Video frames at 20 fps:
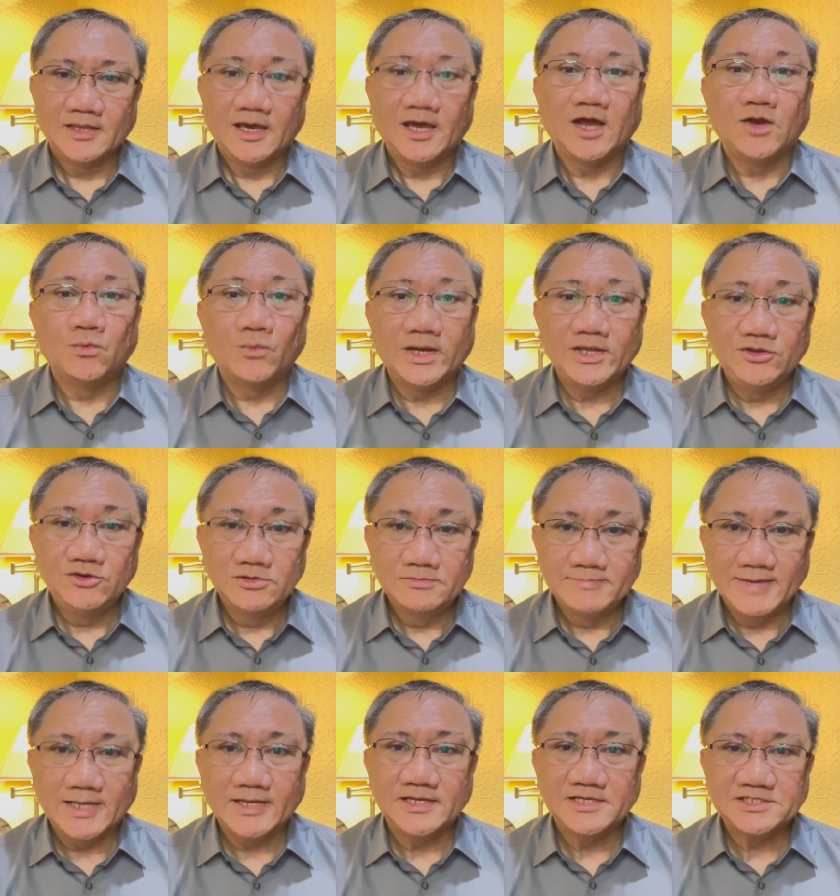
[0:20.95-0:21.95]
And when you
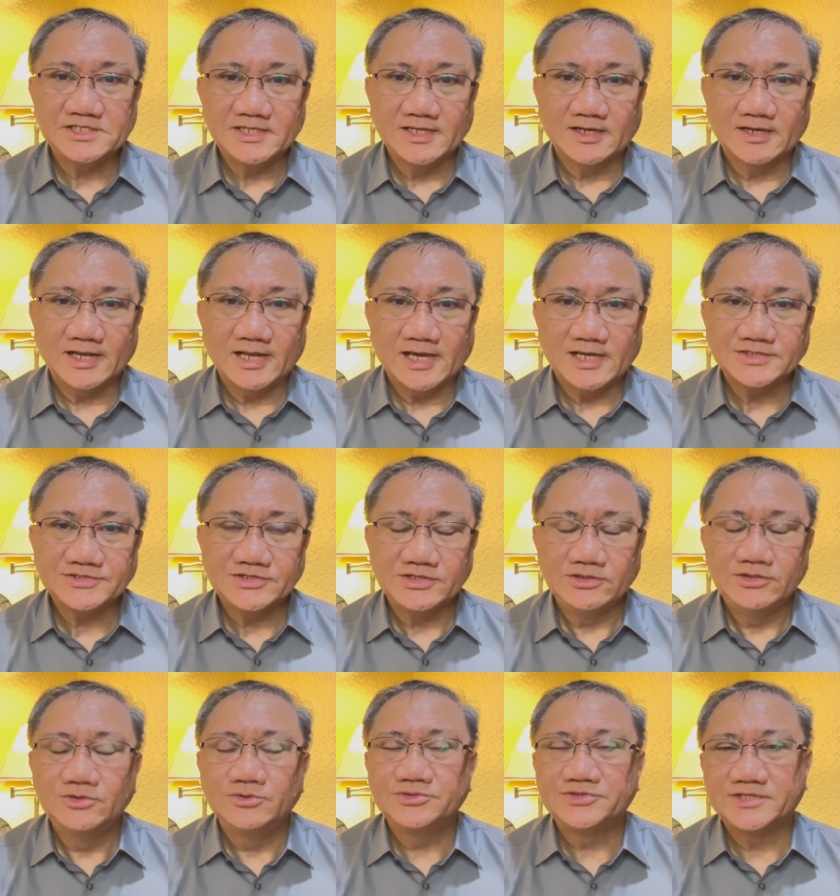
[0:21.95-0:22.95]
manage the class,
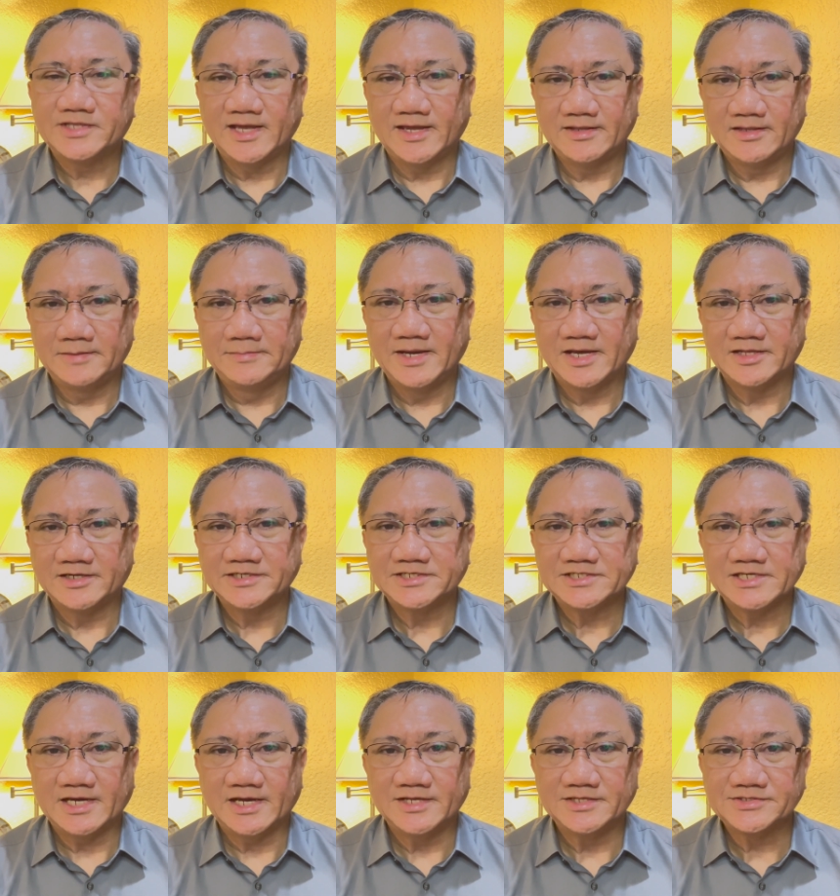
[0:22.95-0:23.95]
you stand a better
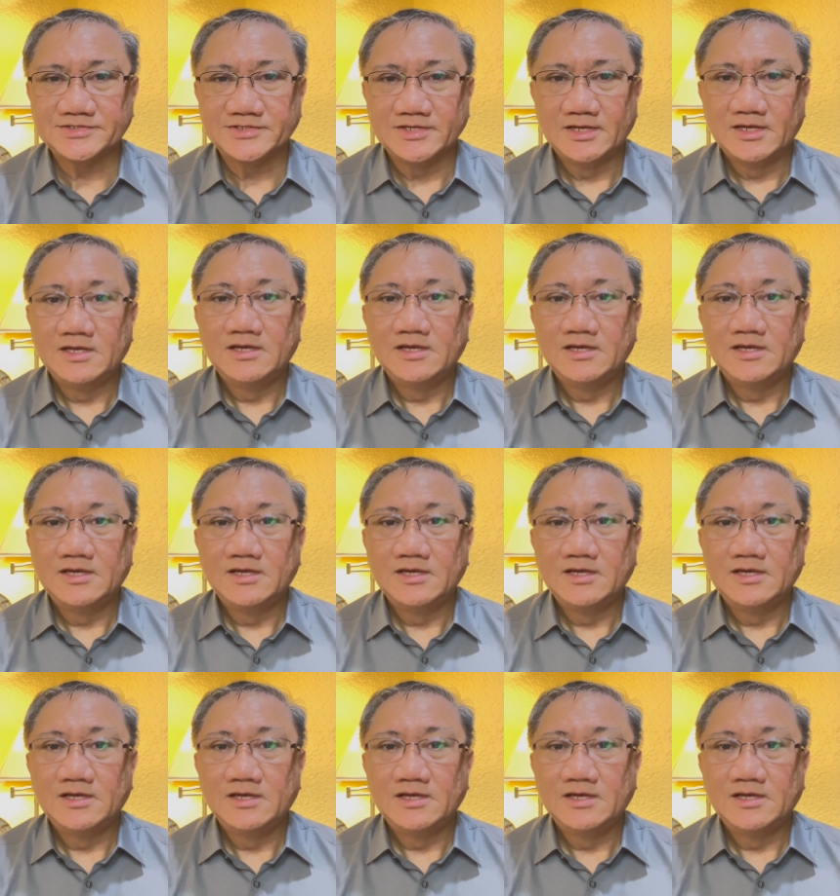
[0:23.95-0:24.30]
chance